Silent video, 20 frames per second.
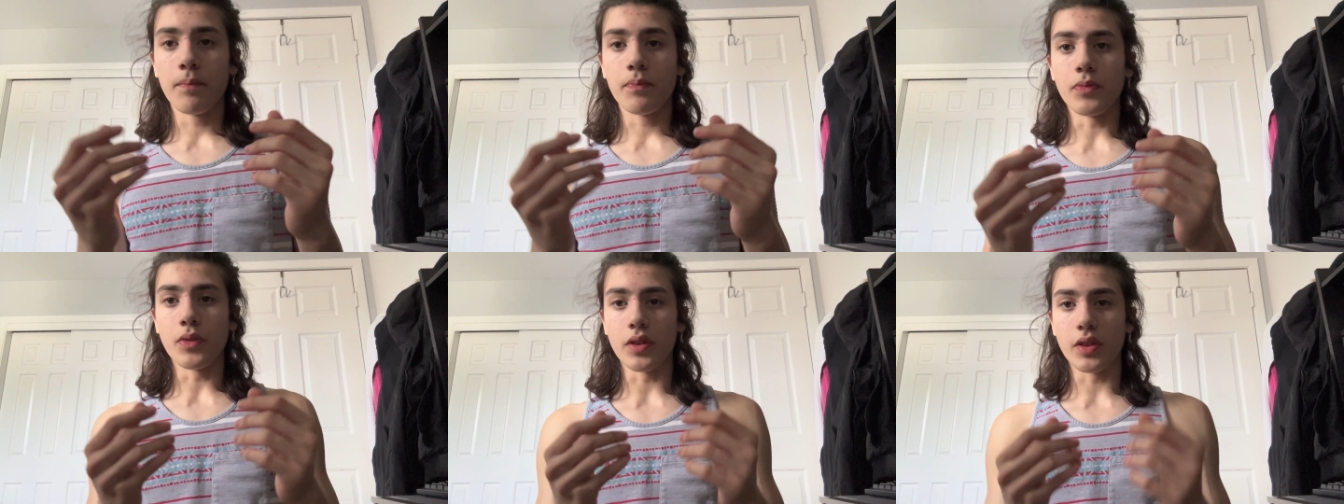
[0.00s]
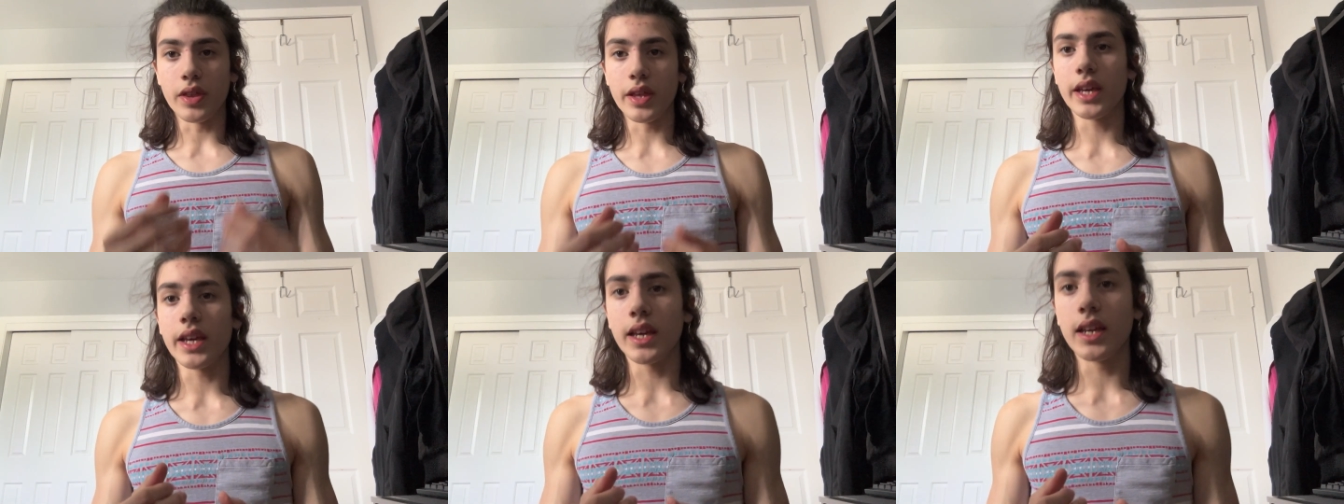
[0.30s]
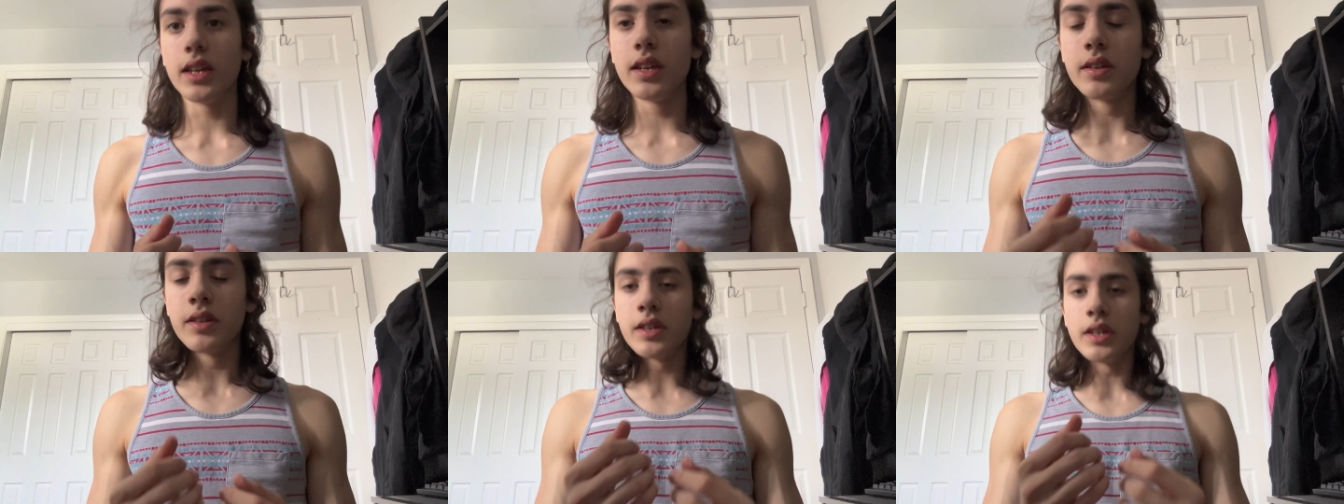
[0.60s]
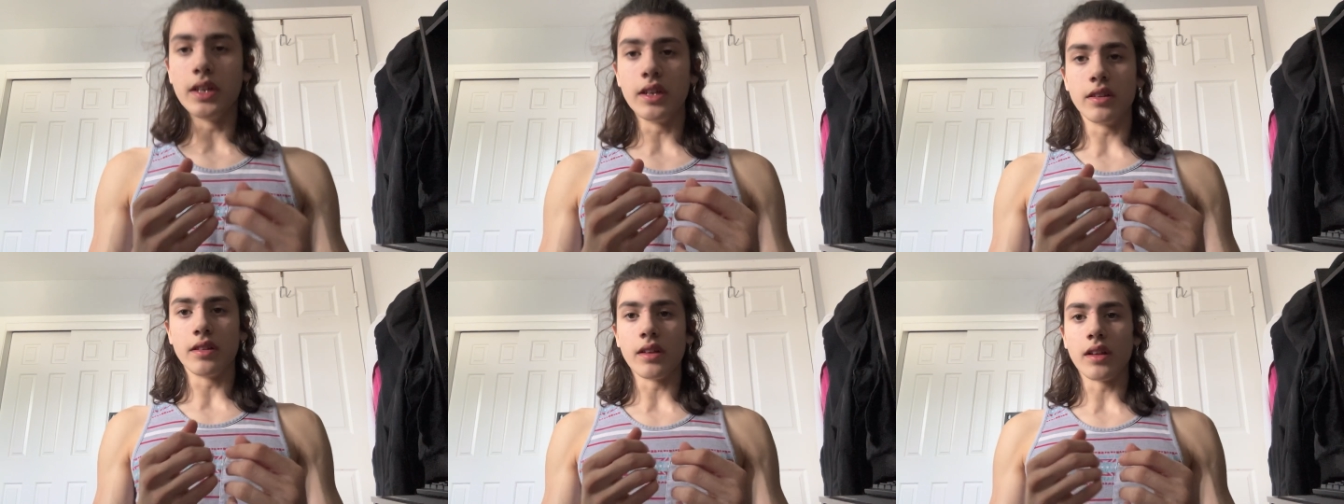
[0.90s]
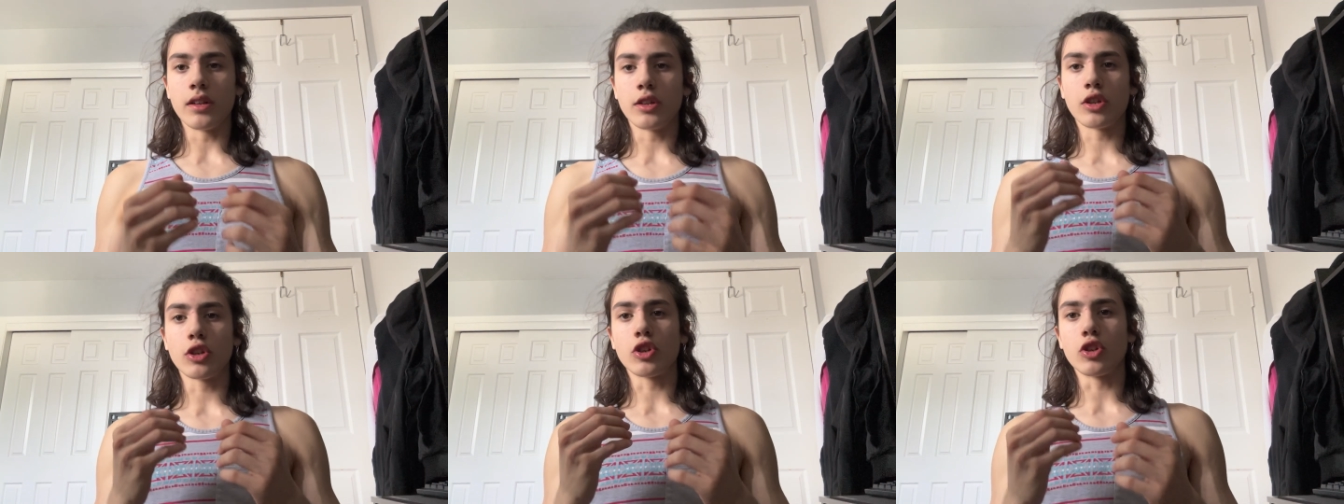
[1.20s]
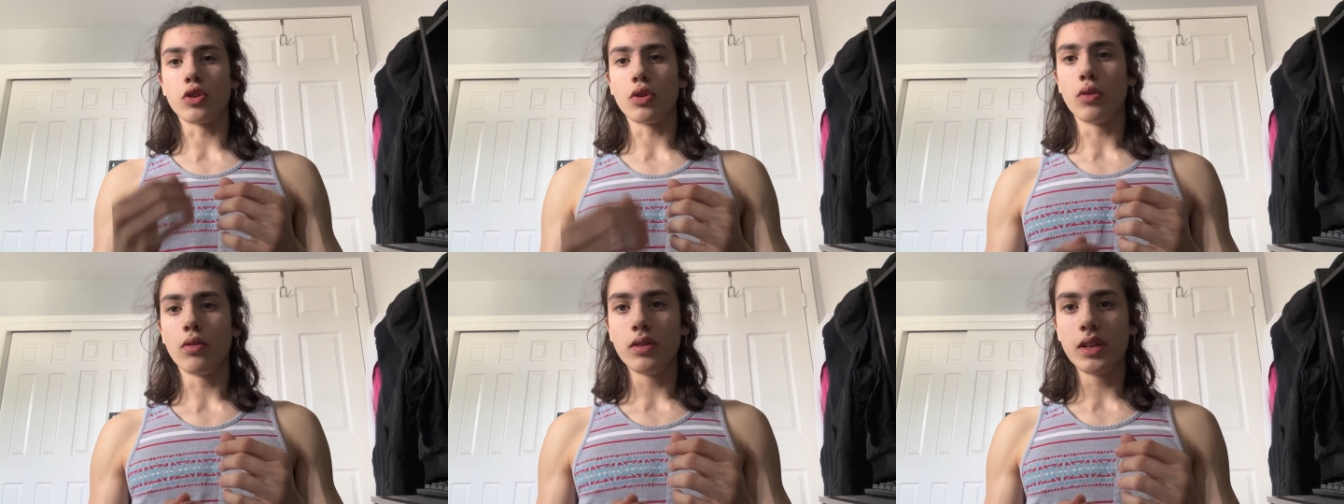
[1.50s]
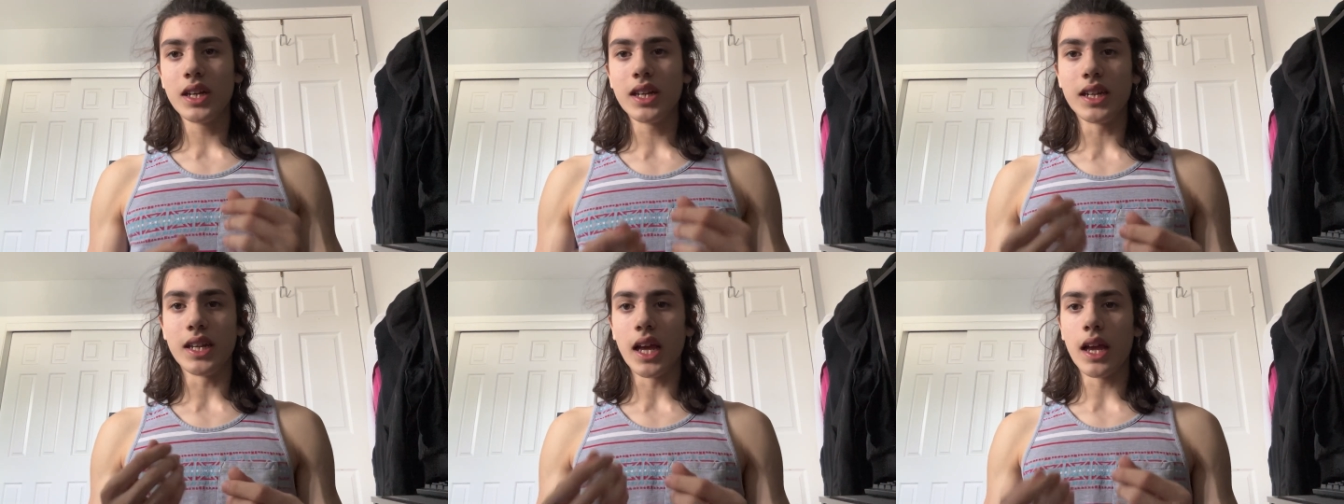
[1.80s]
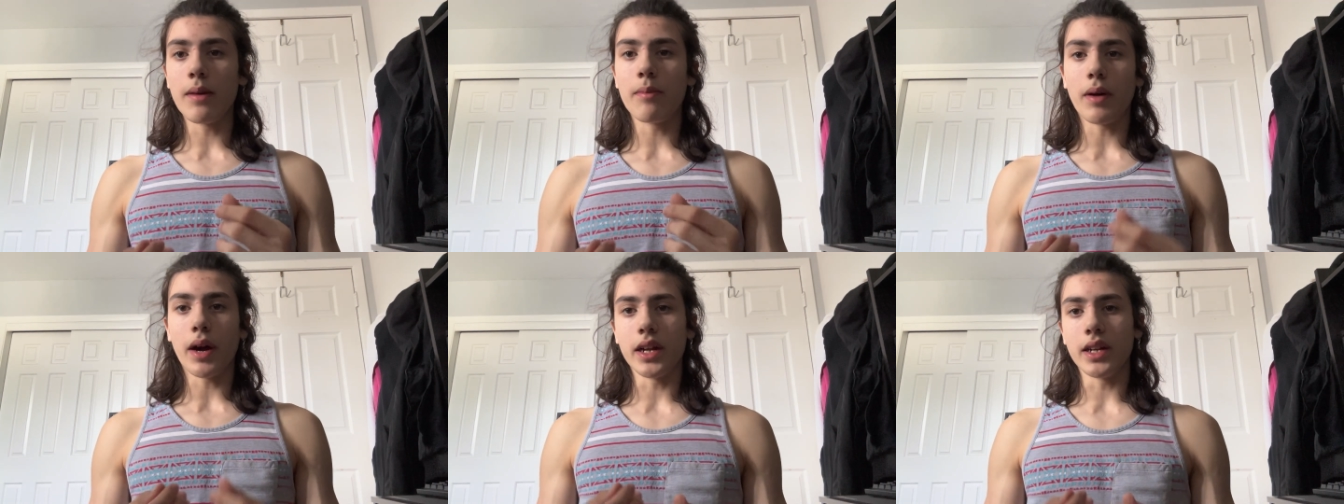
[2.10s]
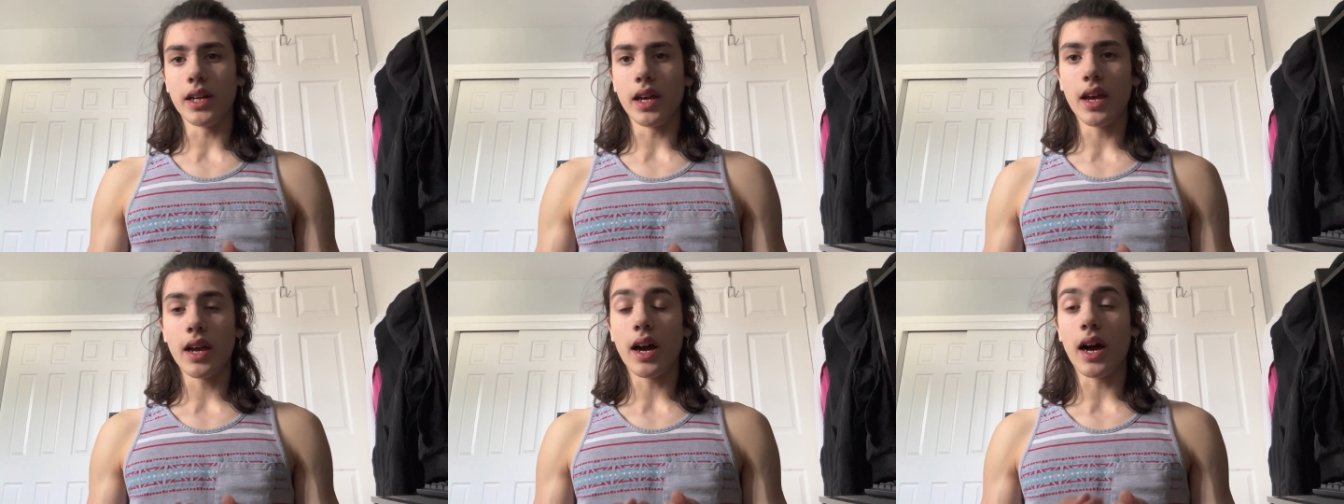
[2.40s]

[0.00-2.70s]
the thing is, is that slowly, day by day,